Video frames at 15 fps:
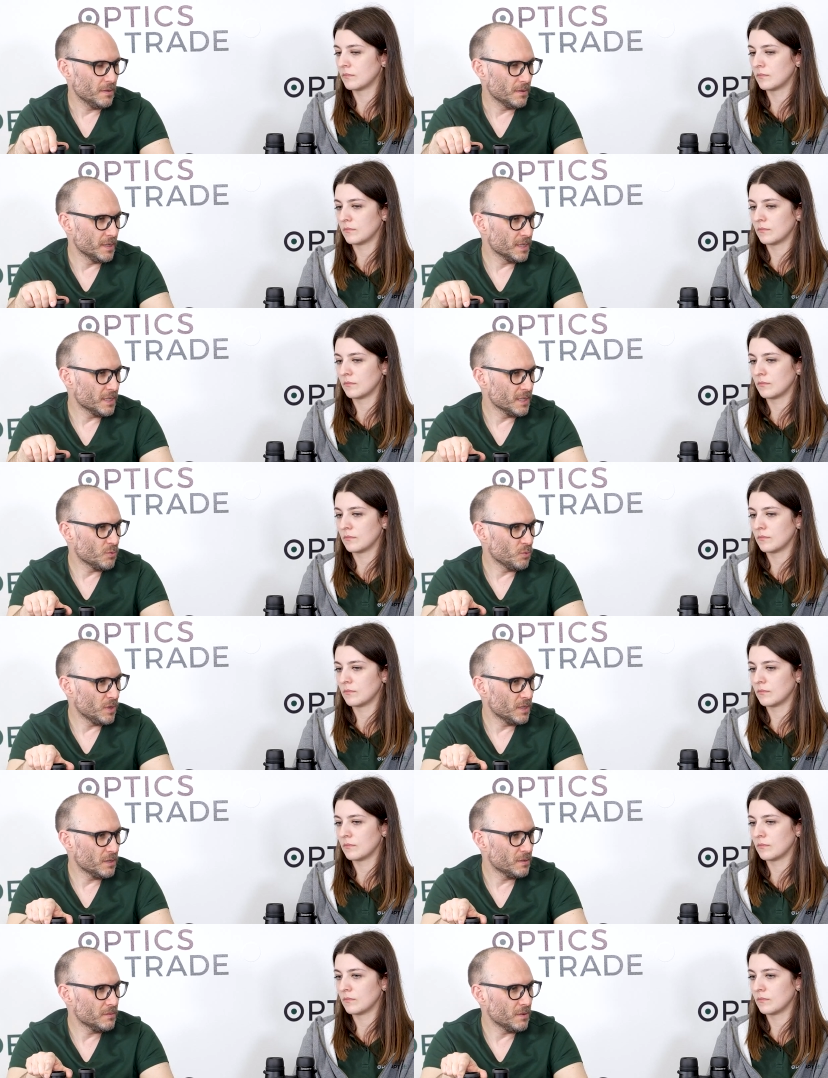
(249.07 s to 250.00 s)
Speaker 1: This is
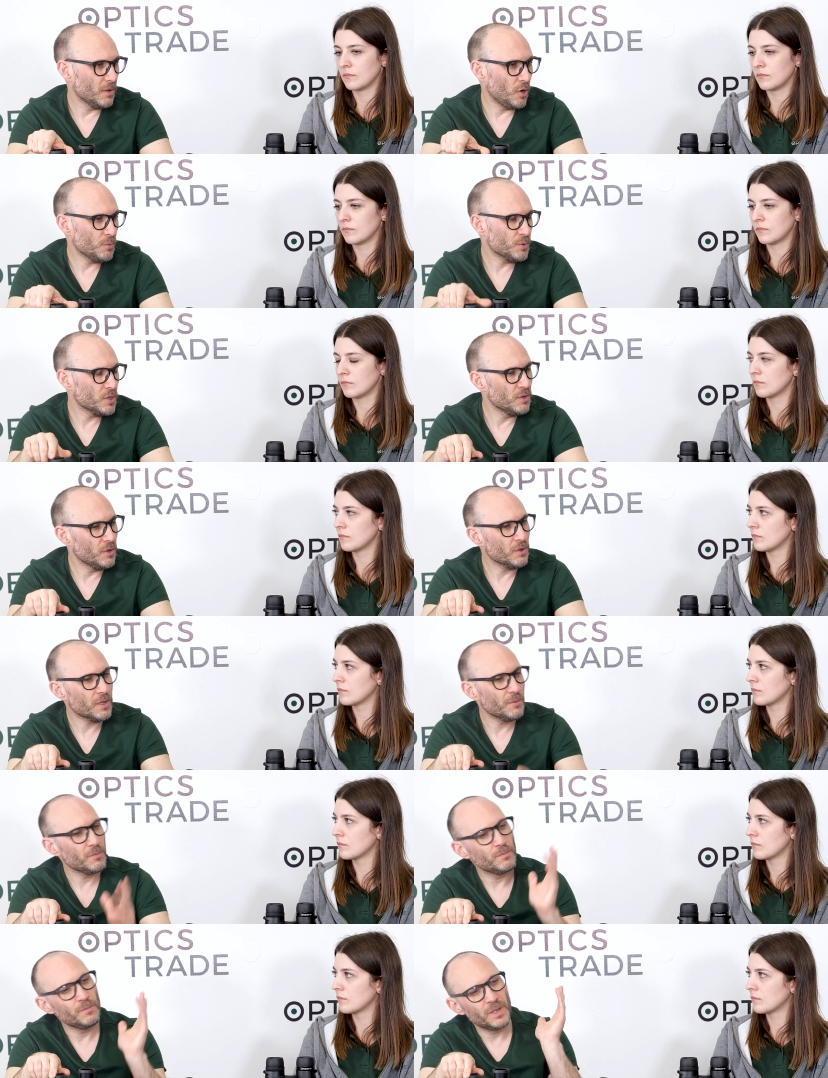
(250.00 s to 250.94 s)
one option.
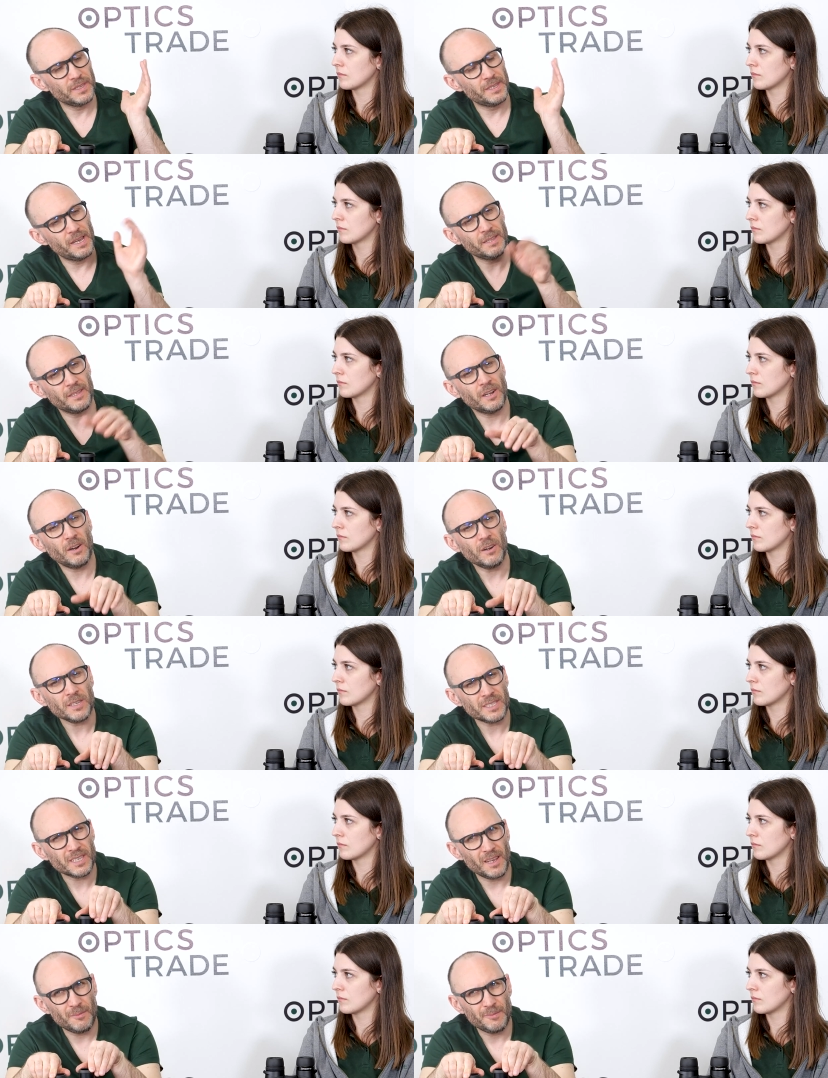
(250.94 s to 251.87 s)
Okay, but then there are
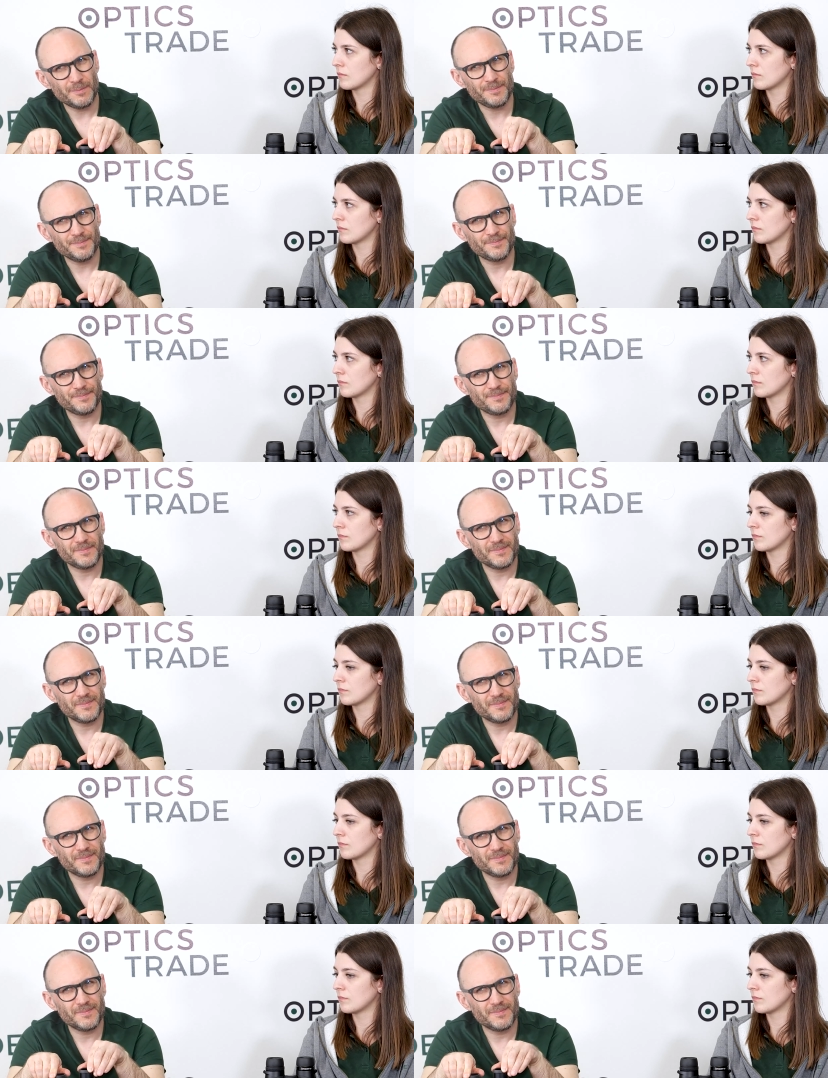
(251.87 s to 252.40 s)
some